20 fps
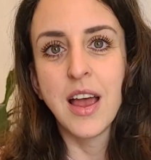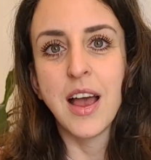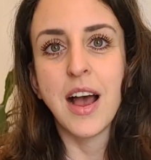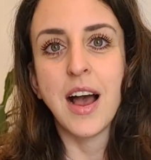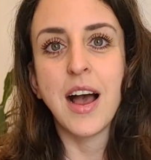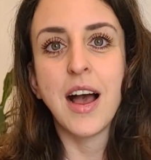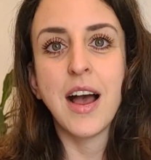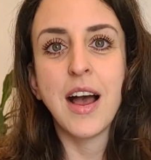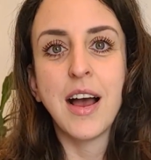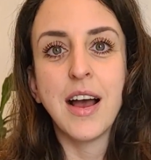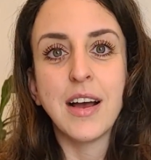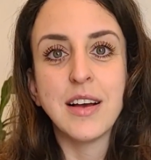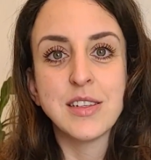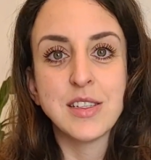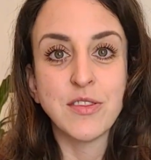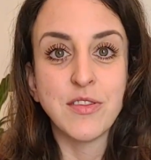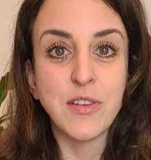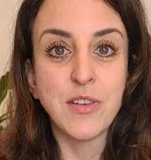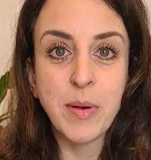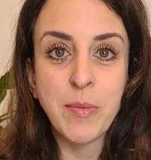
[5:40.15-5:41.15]

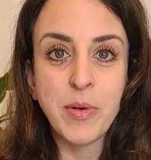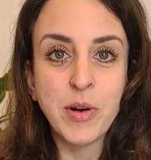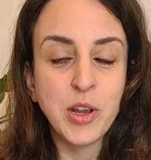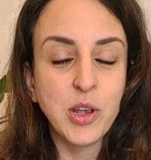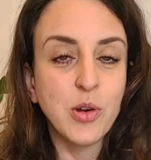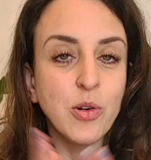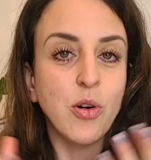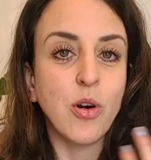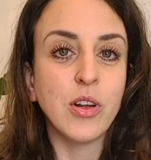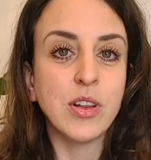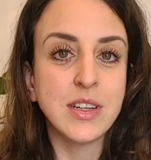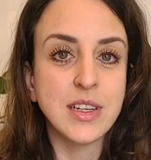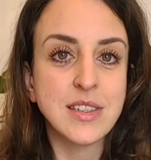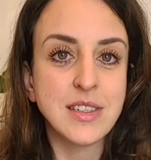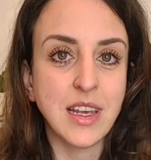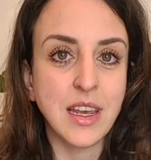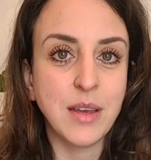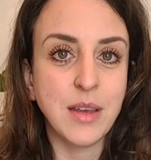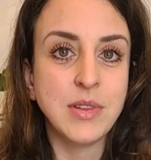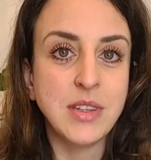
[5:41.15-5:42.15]
So remember, you're on the
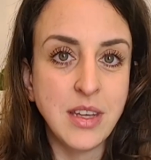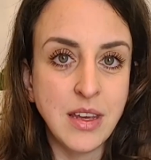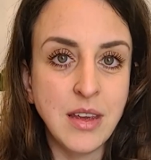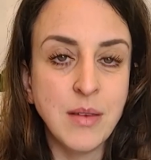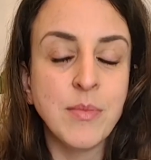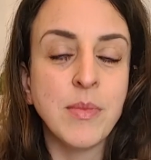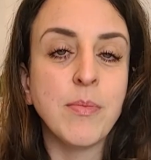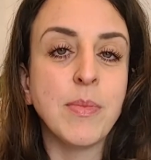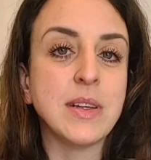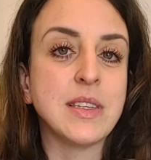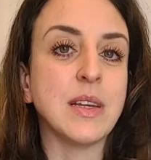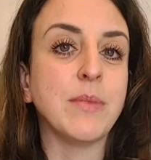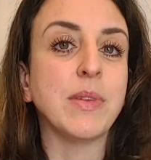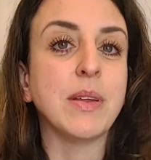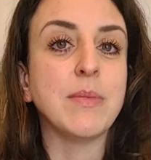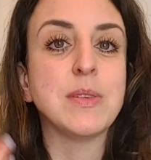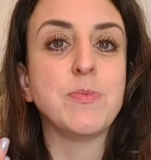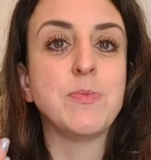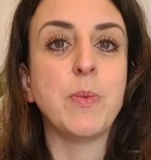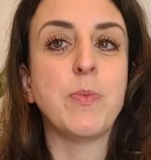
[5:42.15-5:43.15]
same team, but
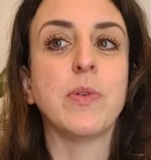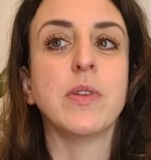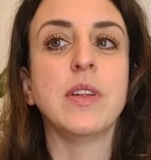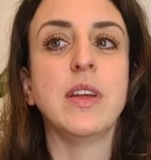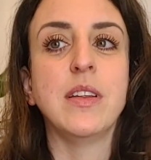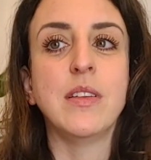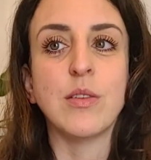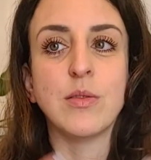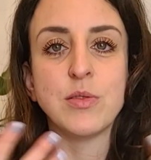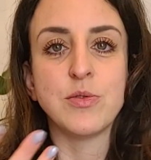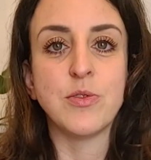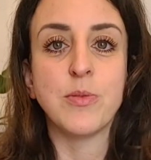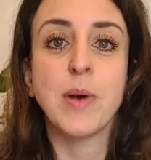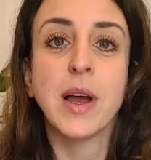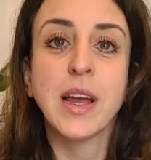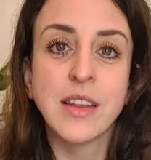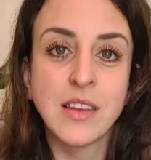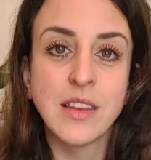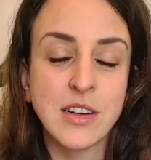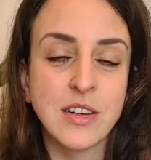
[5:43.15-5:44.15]
sometimes people need those
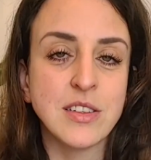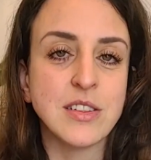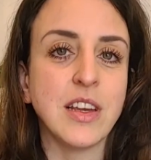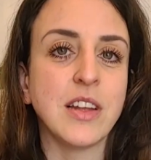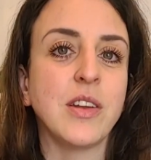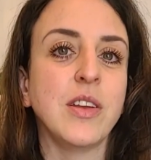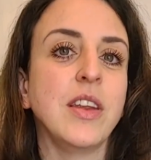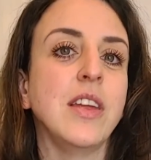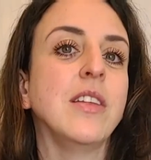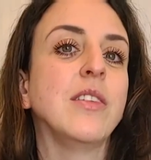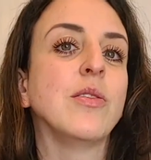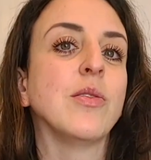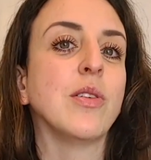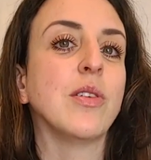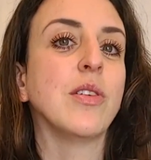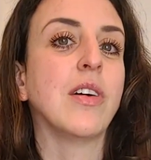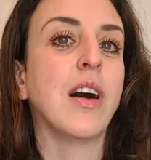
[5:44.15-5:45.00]
reminders and need to